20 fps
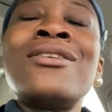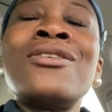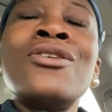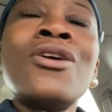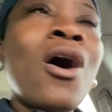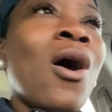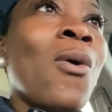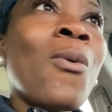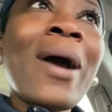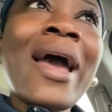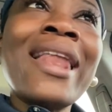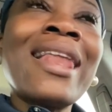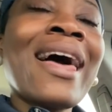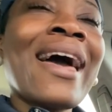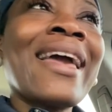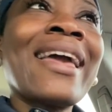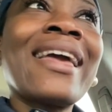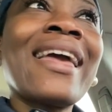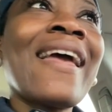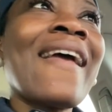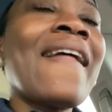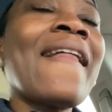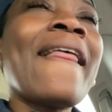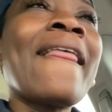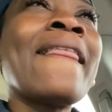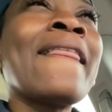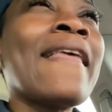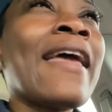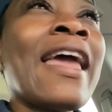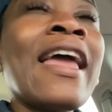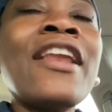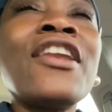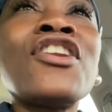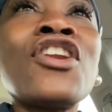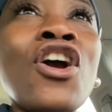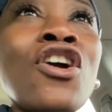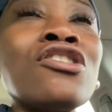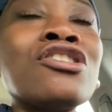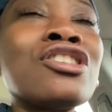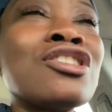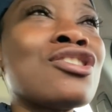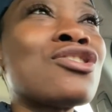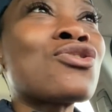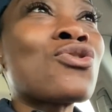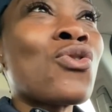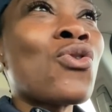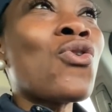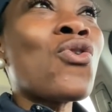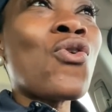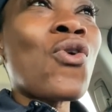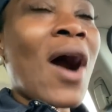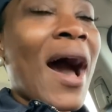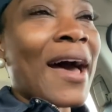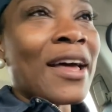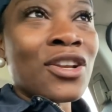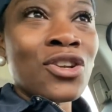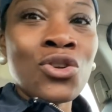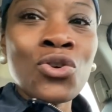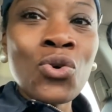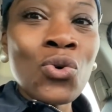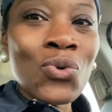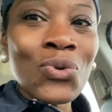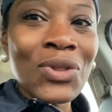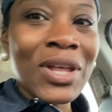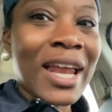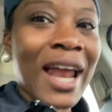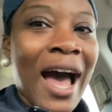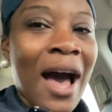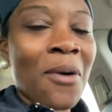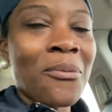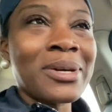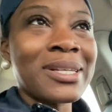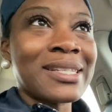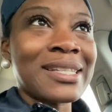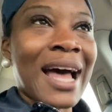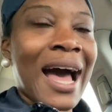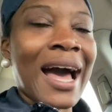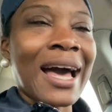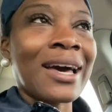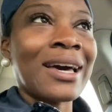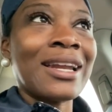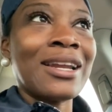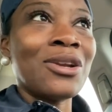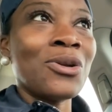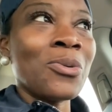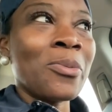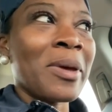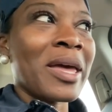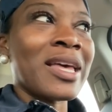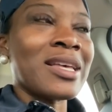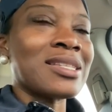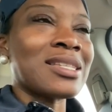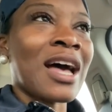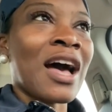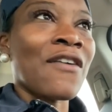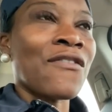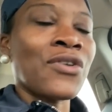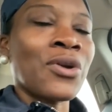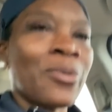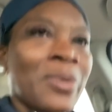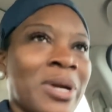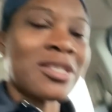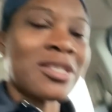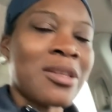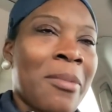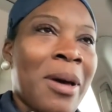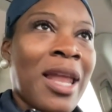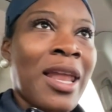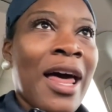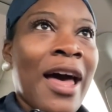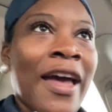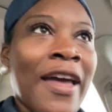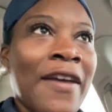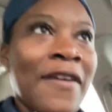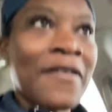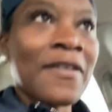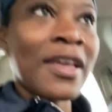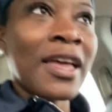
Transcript: no way like in nursing school i knew that i was not going to do bedside for the of my life